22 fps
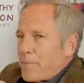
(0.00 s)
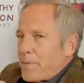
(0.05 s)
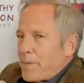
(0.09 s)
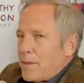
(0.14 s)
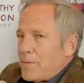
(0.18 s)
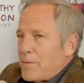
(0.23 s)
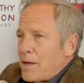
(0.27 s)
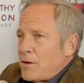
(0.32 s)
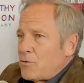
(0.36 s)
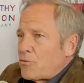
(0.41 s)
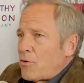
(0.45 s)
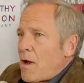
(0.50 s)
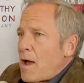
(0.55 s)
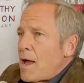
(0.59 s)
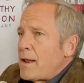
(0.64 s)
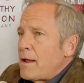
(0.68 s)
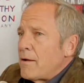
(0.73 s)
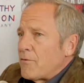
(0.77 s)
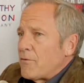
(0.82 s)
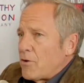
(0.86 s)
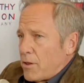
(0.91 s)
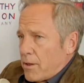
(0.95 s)
they tried
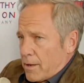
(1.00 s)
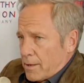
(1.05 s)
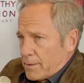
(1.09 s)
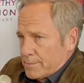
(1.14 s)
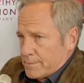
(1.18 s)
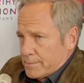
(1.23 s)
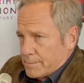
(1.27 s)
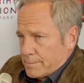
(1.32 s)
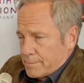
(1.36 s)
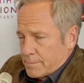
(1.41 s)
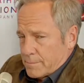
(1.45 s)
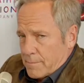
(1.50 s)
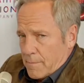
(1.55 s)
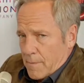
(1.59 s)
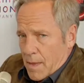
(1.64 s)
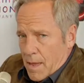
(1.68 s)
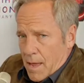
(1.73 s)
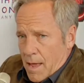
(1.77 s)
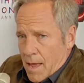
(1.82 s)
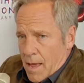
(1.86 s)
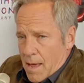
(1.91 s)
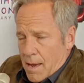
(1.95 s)
everything,
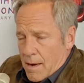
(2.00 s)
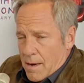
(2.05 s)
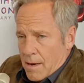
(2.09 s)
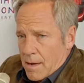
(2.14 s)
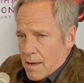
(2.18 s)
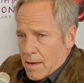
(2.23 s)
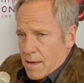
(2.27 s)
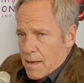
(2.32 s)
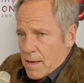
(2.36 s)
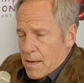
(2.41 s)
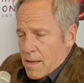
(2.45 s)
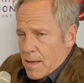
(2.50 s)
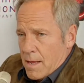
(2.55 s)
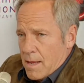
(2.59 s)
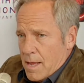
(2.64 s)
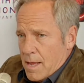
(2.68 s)
and in